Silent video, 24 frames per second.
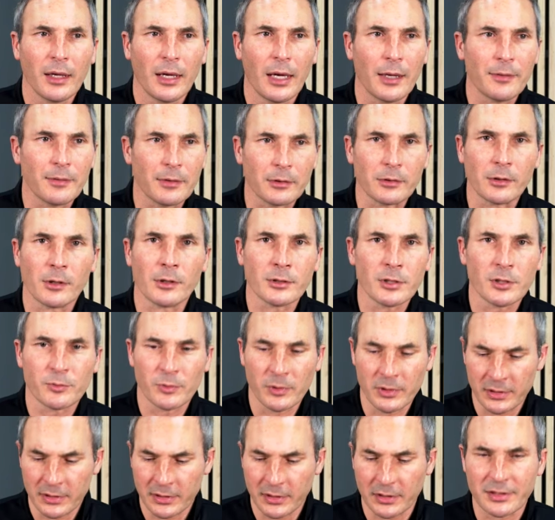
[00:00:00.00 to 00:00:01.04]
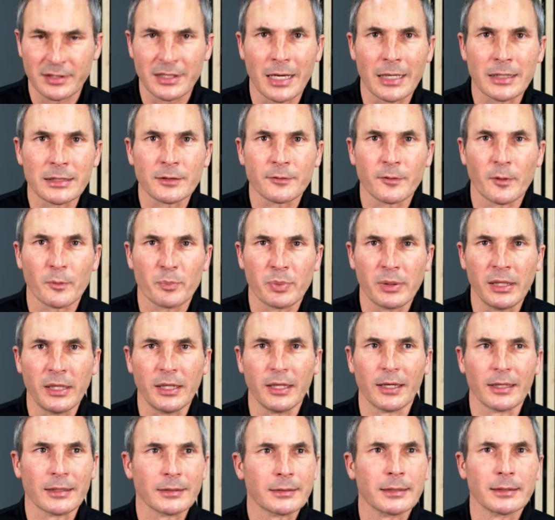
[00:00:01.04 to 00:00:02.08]
And the largest one's the size of a
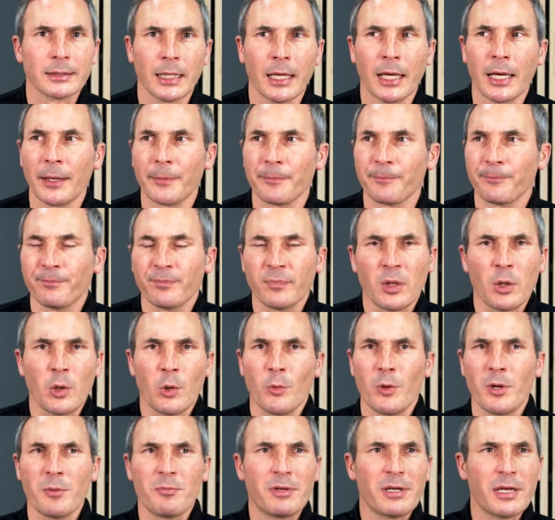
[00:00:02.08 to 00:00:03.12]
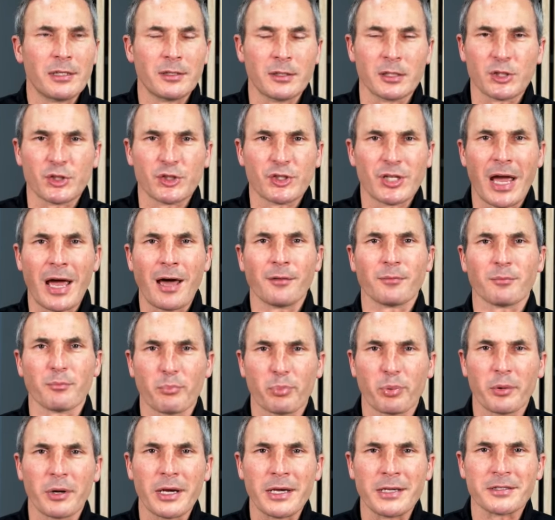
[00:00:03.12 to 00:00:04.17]
pea. I said, yeah. We began to shout and
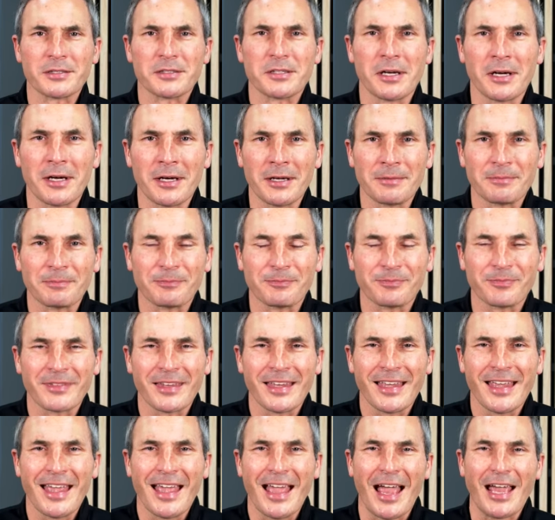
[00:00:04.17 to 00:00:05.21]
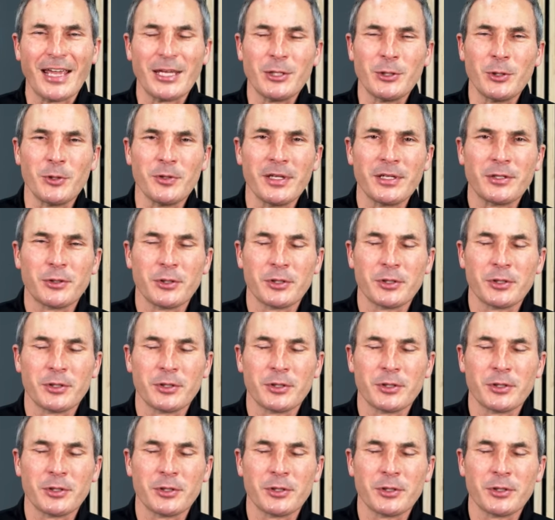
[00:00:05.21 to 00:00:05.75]
praise God. And you know, they